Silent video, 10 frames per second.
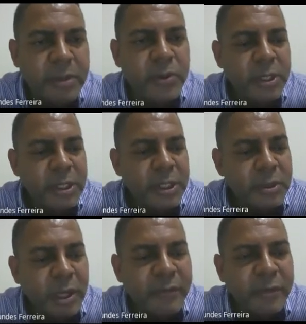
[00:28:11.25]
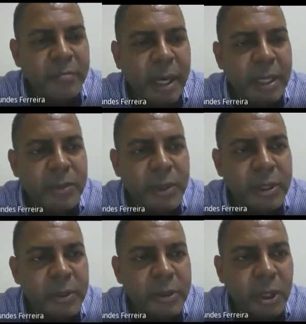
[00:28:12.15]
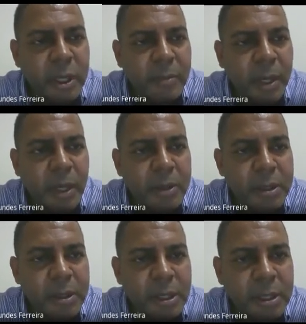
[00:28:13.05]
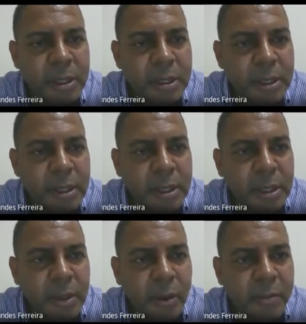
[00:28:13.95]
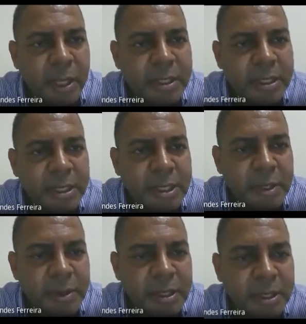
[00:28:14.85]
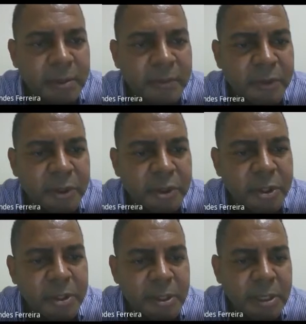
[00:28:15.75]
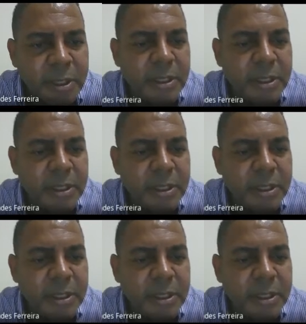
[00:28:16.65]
we need to have in mind when we talk about the complex system is some feature